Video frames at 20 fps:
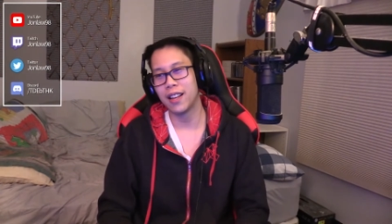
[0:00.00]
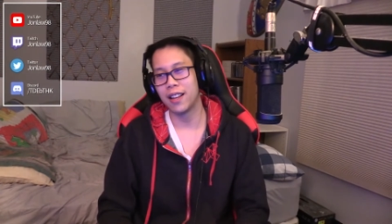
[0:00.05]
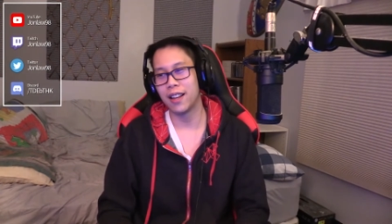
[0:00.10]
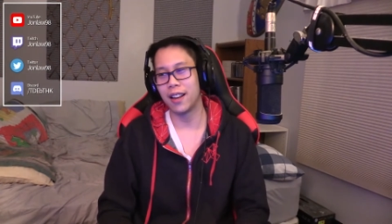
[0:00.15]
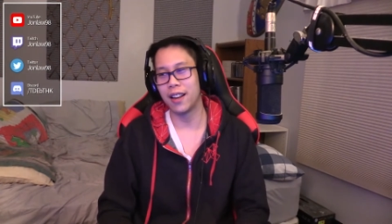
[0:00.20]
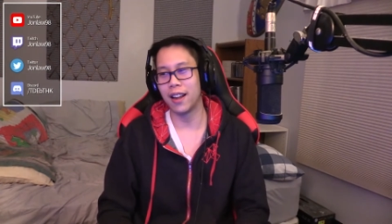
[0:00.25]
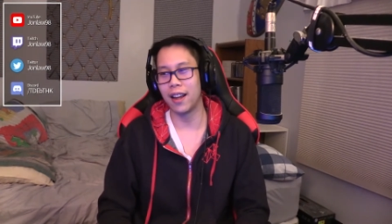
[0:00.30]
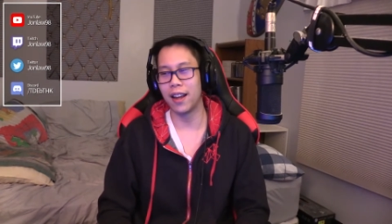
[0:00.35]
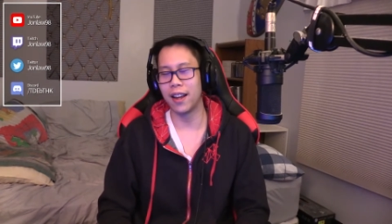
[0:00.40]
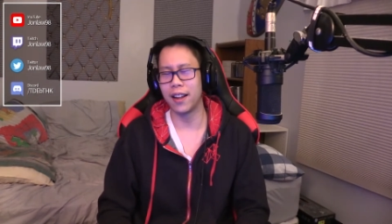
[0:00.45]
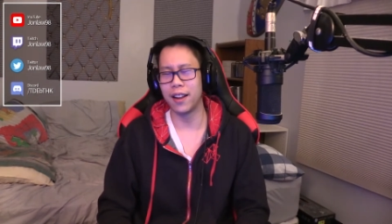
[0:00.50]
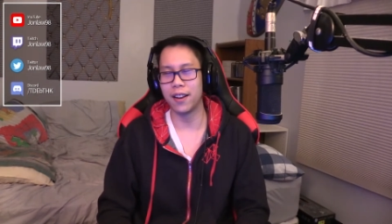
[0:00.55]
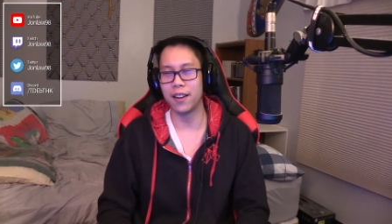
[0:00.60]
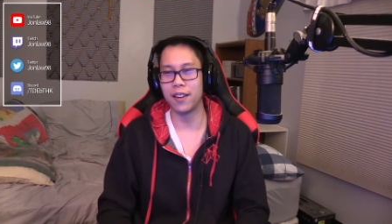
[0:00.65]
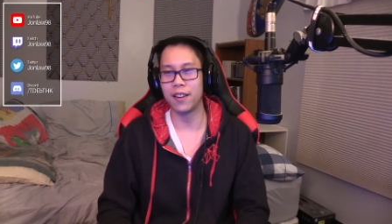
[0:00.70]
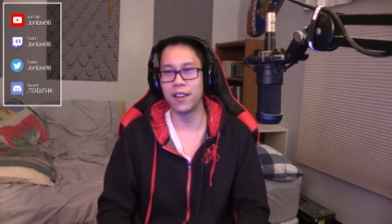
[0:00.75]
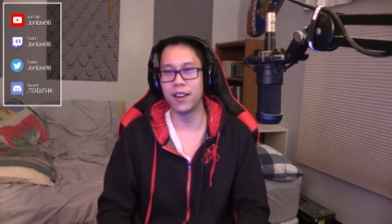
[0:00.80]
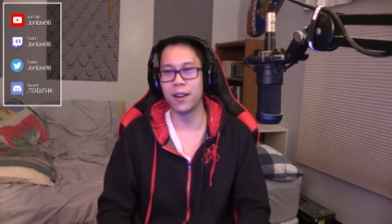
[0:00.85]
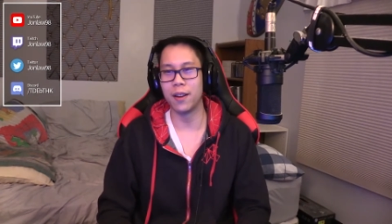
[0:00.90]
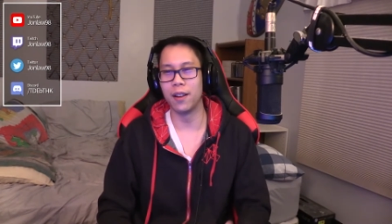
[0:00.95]
And
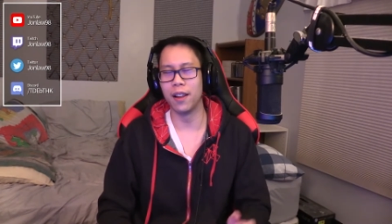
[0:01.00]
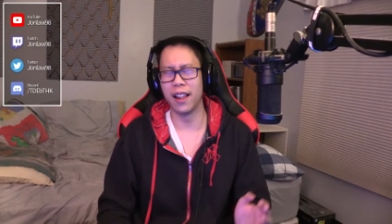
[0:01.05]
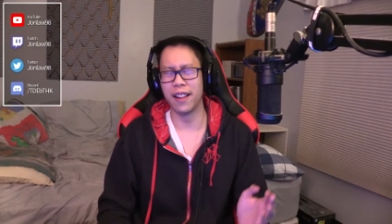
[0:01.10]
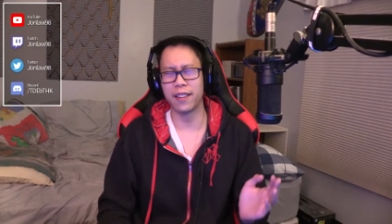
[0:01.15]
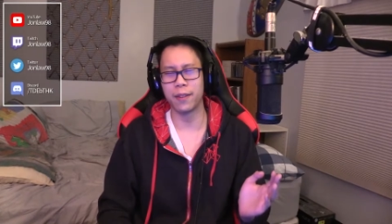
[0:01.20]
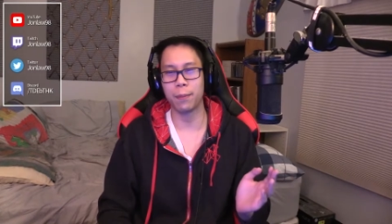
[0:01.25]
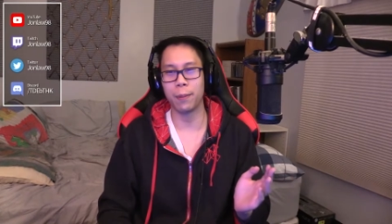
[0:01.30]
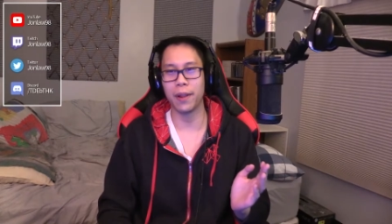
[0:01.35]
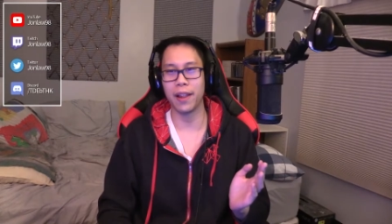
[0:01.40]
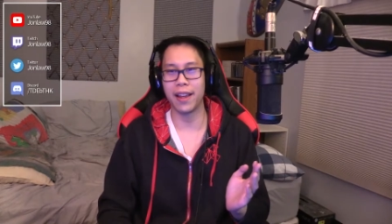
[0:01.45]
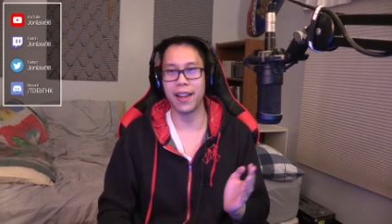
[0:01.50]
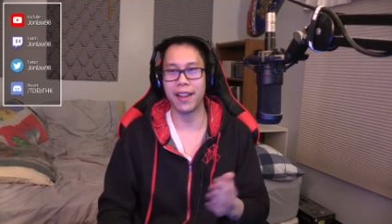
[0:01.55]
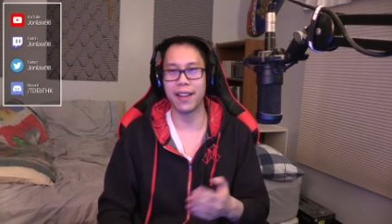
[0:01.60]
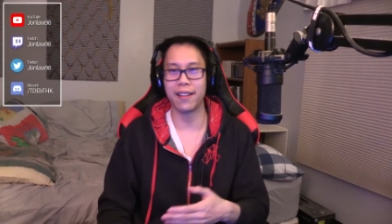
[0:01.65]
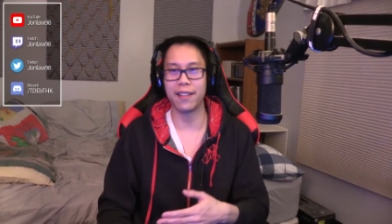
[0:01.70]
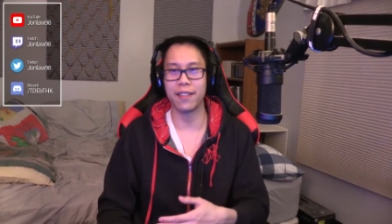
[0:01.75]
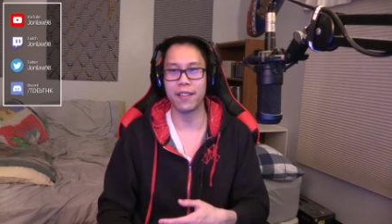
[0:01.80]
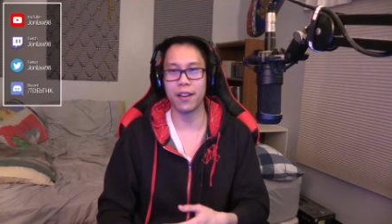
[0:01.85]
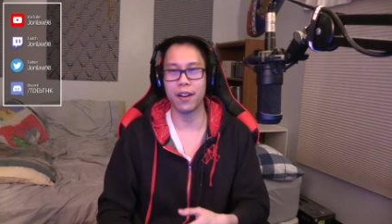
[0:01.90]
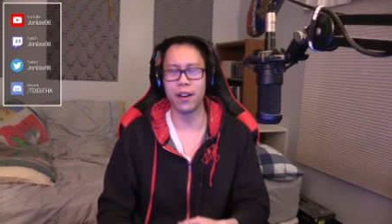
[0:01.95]
then did Let's
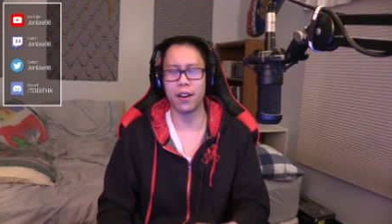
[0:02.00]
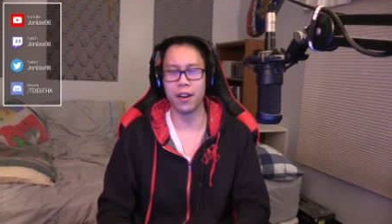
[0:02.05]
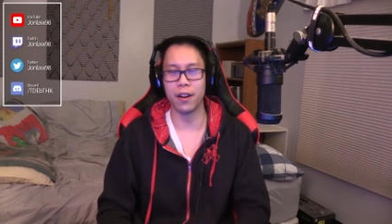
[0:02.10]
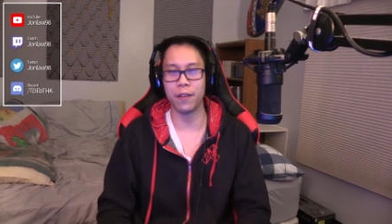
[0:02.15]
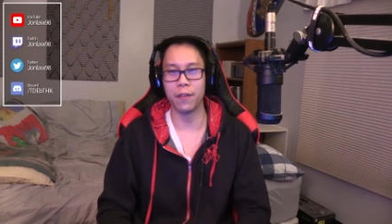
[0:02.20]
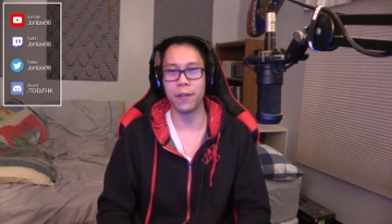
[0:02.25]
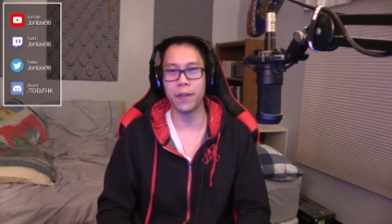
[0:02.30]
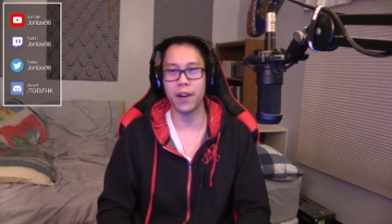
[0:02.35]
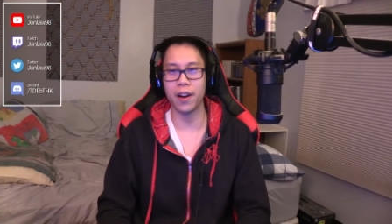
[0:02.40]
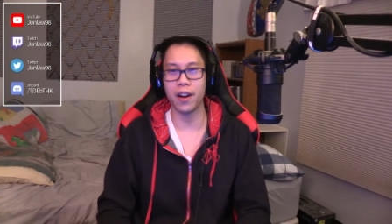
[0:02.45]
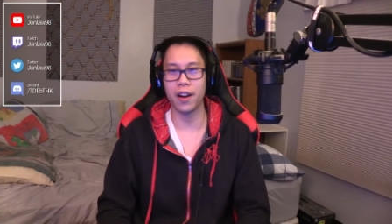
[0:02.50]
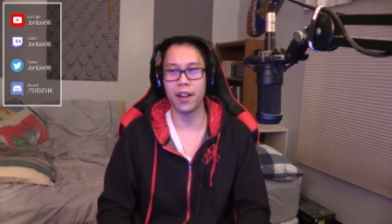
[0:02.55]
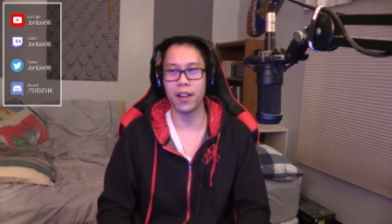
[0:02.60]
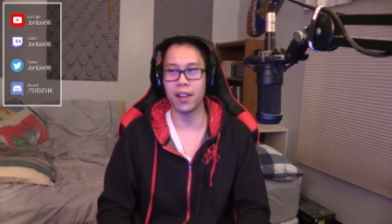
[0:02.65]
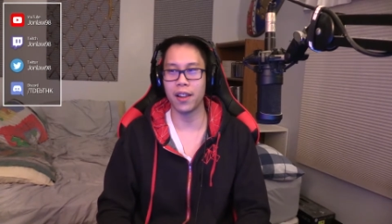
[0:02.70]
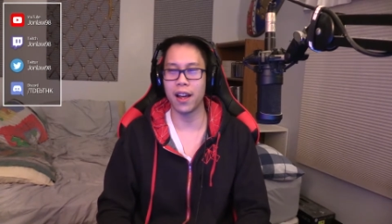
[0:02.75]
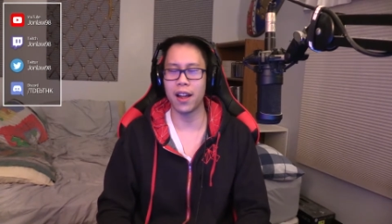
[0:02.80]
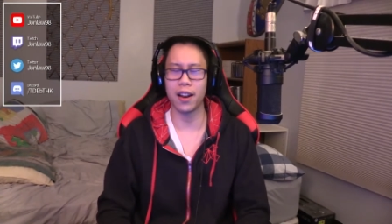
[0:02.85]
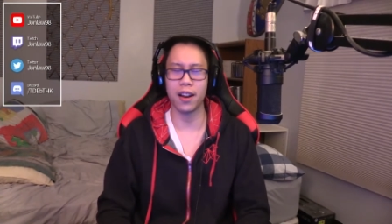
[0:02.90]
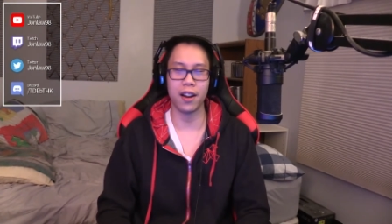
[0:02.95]
Plays of a
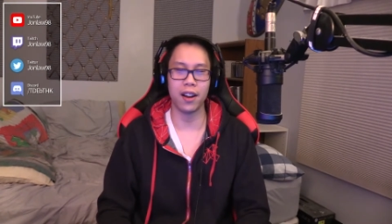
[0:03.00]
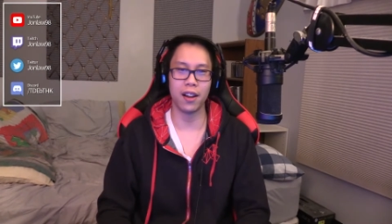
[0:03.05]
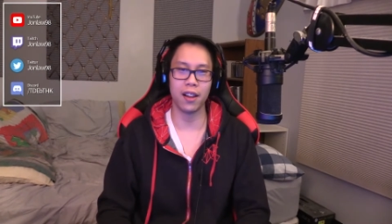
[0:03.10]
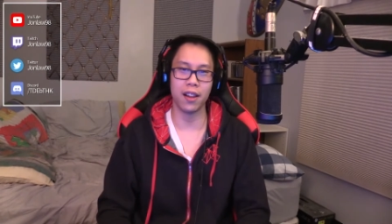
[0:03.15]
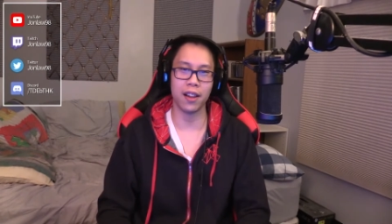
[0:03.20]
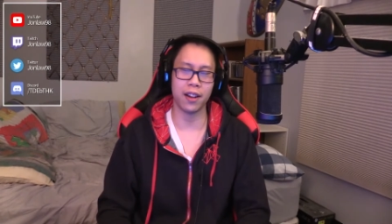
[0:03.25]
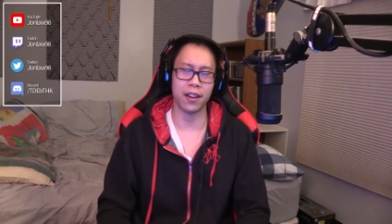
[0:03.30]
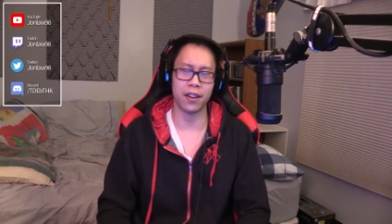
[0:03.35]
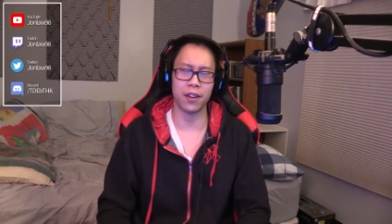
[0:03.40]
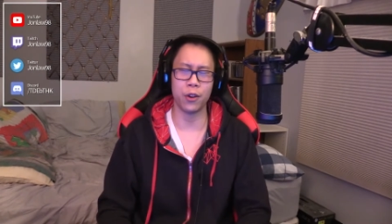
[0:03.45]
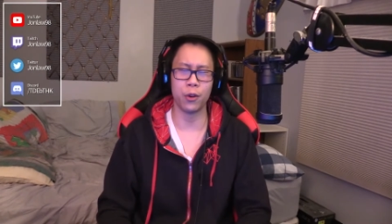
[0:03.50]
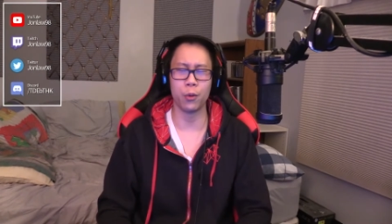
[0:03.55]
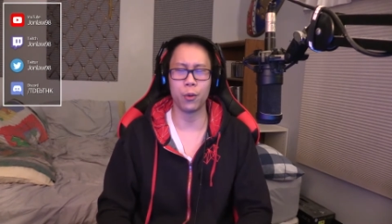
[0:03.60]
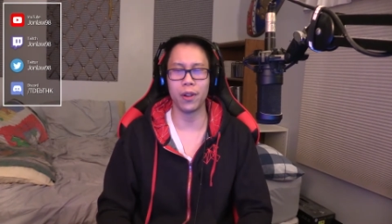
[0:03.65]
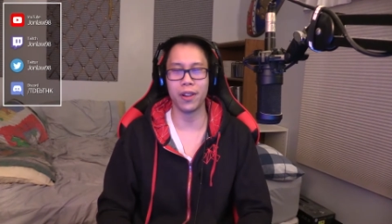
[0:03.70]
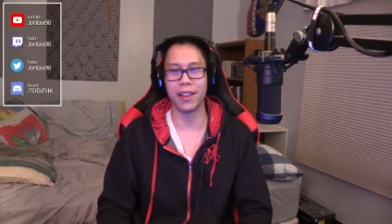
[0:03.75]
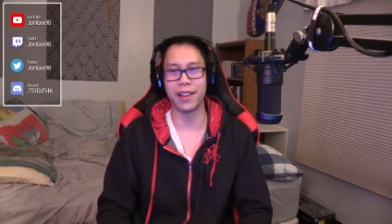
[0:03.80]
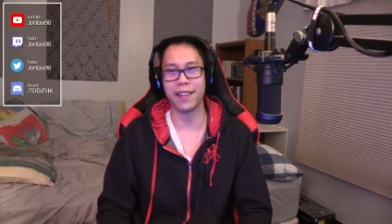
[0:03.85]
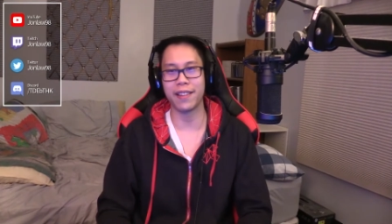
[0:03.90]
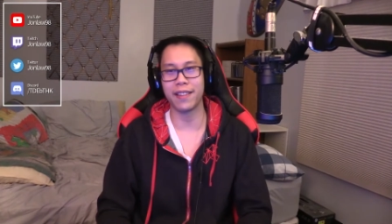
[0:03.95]
lot of like new
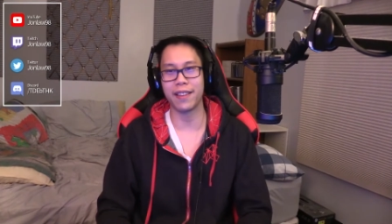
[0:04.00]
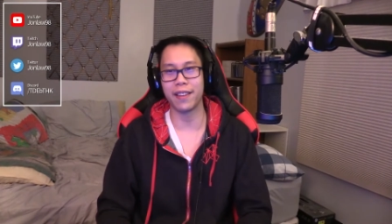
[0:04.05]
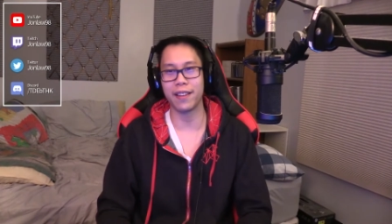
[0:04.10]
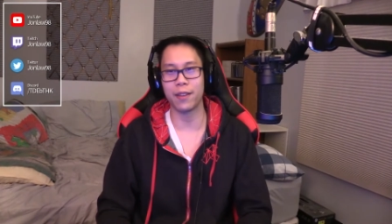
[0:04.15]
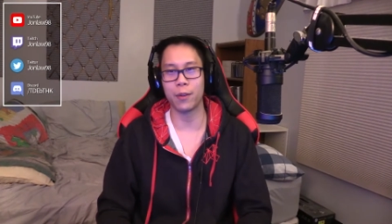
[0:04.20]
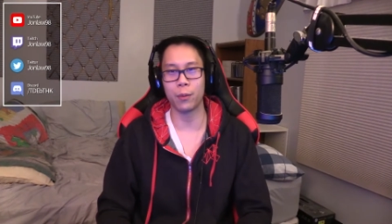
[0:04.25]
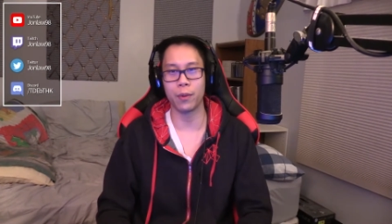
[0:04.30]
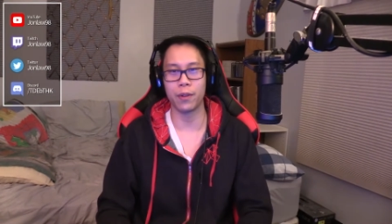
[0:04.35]
releases,